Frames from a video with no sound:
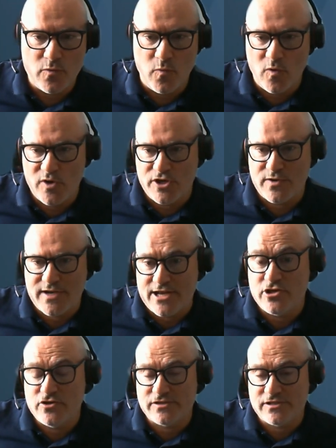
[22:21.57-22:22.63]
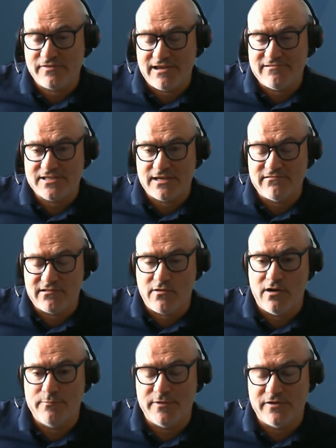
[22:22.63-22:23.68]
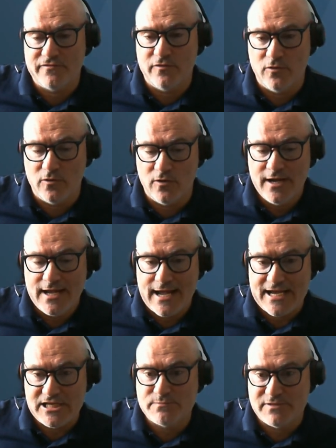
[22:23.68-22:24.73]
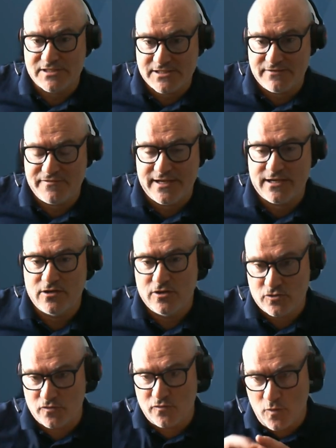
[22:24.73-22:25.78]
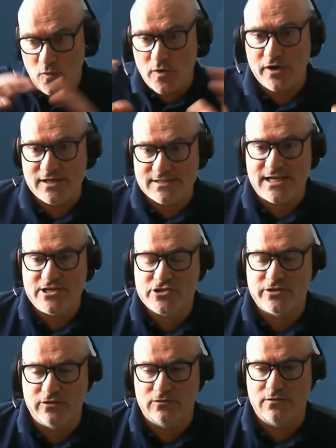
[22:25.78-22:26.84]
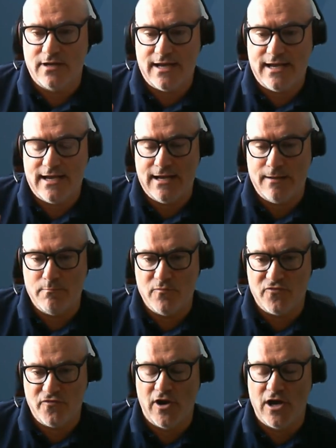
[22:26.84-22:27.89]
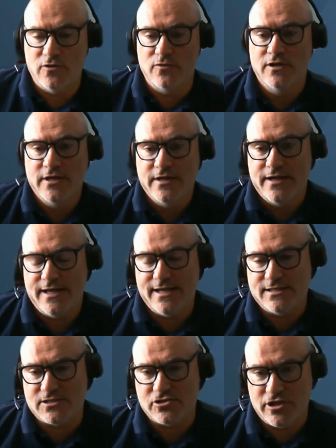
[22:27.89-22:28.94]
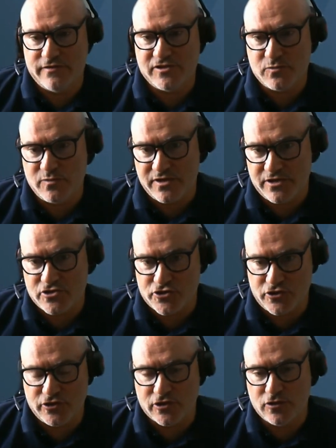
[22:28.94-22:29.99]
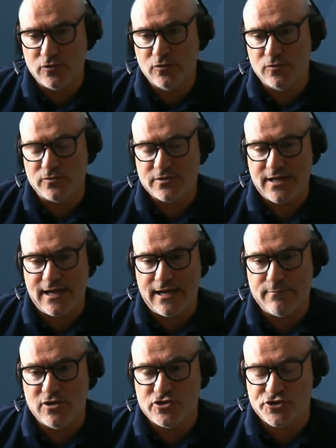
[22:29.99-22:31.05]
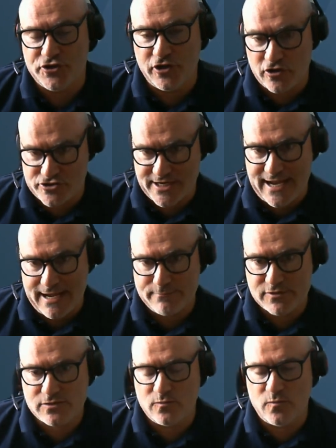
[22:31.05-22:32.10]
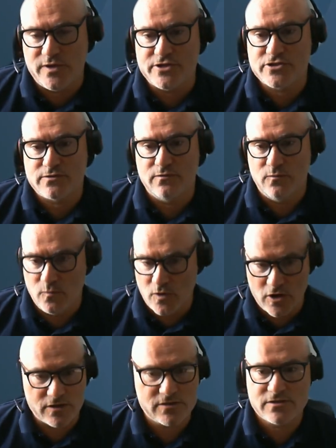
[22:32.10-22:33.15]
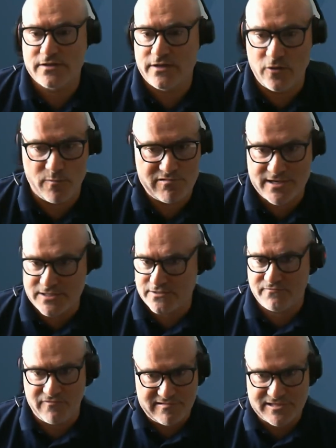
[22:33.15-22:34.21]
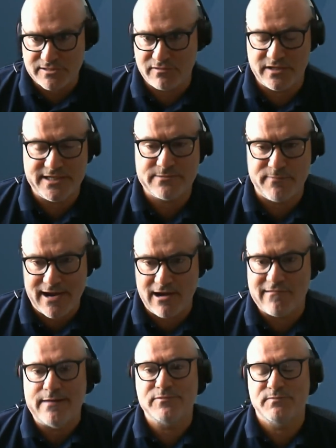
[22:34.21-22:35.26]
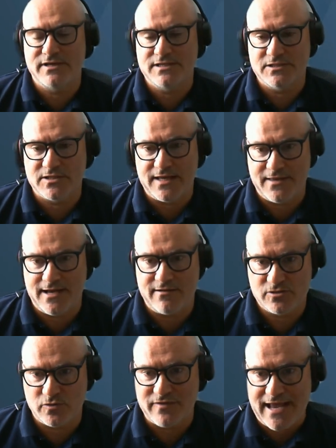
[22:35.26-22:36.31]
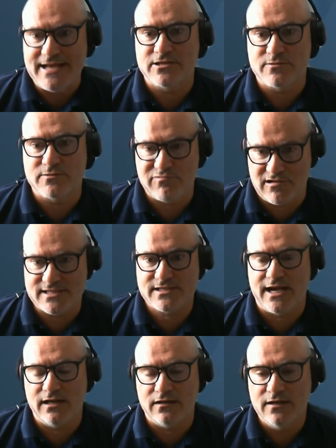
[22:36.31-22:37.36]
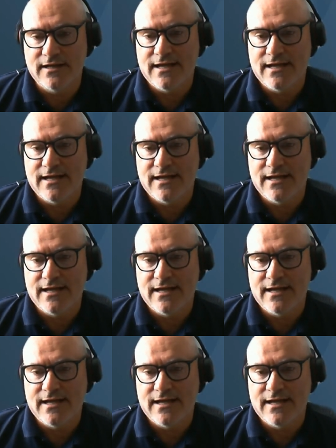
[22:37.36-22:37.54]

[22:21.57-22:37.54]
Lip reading: What you can use if there is a requirement for a specific sort of organizational flow is a service within Azure called Azure Logic Apps, which works and operates very similarly to Power Apps, but it is at that sort of enterprise scale.